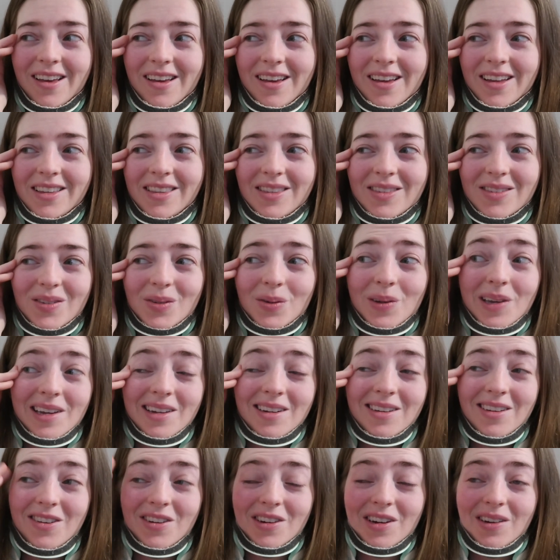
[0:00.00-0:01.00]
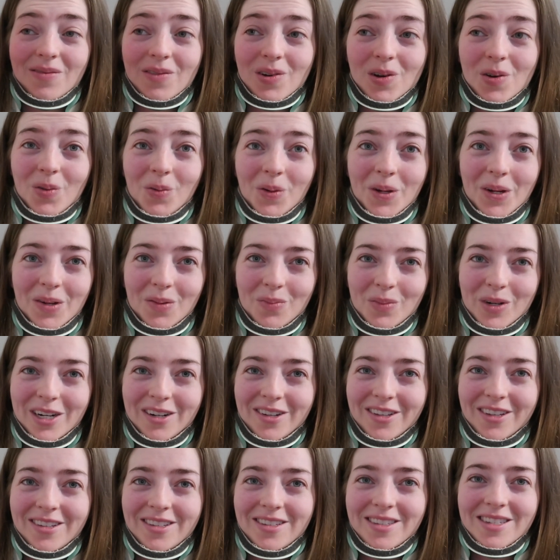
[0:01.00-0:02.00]
and so we had to drive all the way to
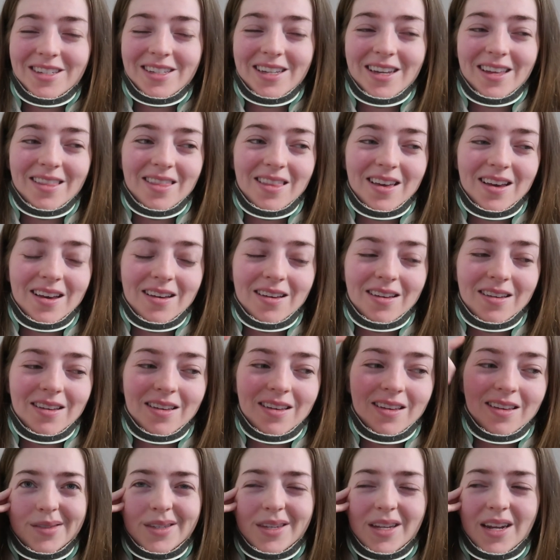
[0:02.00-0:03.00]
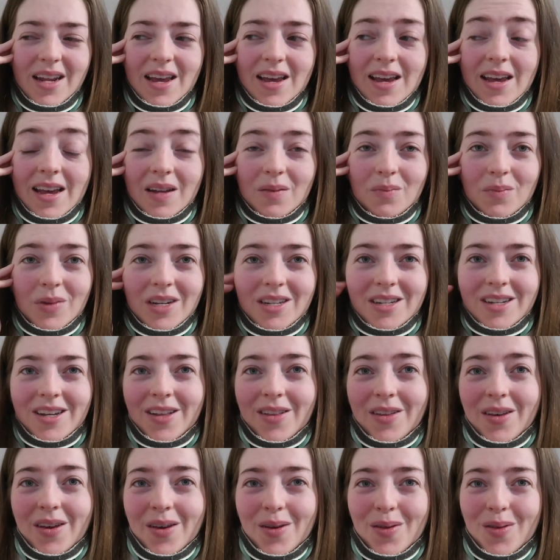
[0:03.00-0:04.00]
Maryland to get that. Today I had my
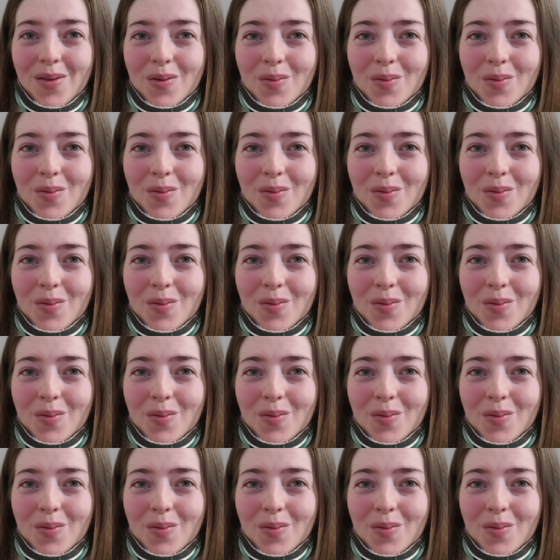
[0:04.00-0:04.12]
telehealth